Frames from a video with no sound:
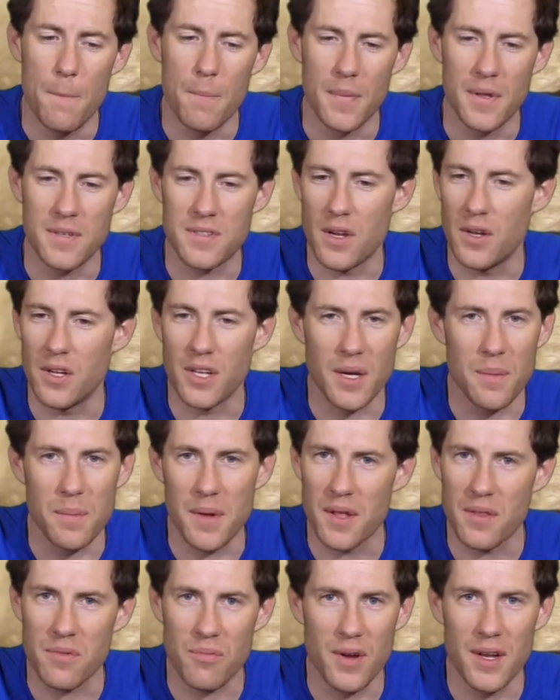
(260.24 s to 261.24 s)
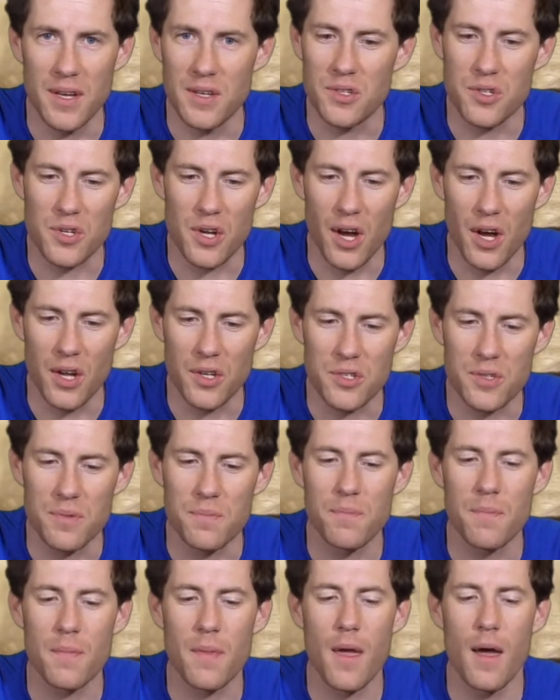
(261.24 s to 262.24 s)
It's only going to be a 3-inch charge.
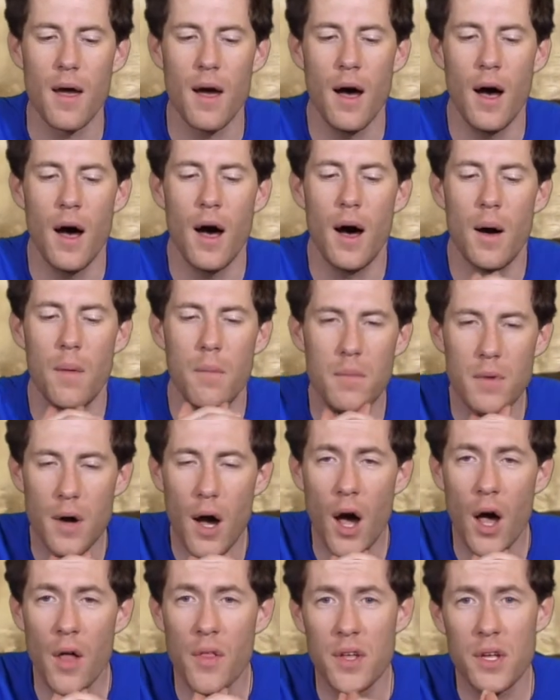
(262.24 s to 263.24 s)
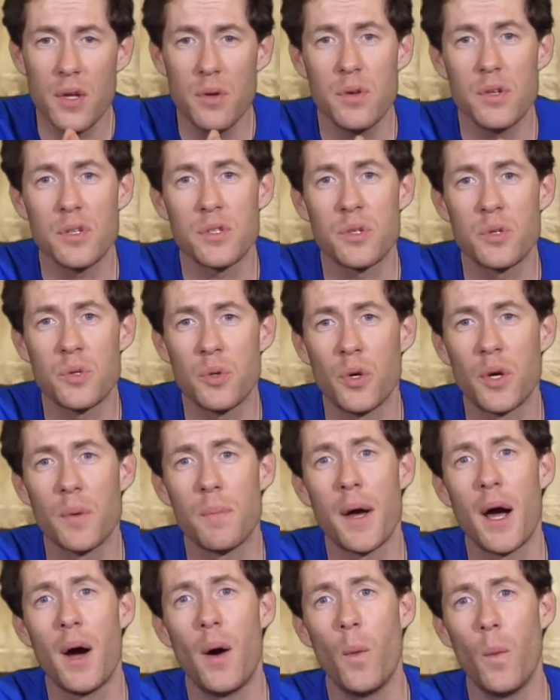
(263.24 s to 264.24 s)
Other units to talk
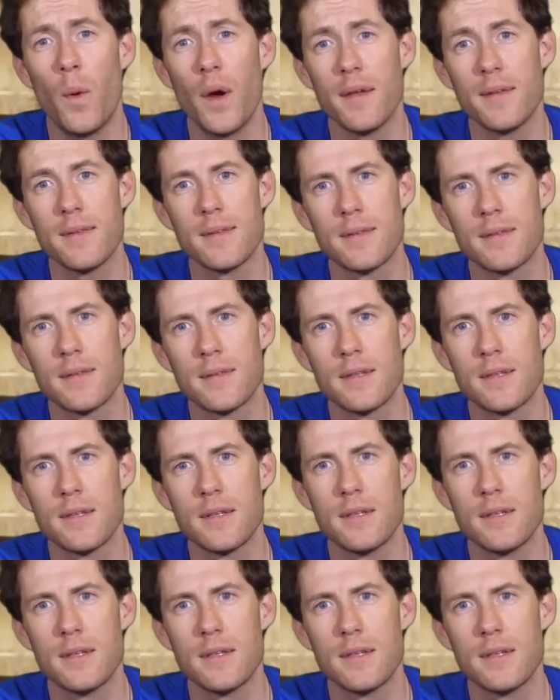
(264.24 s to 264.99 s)
about with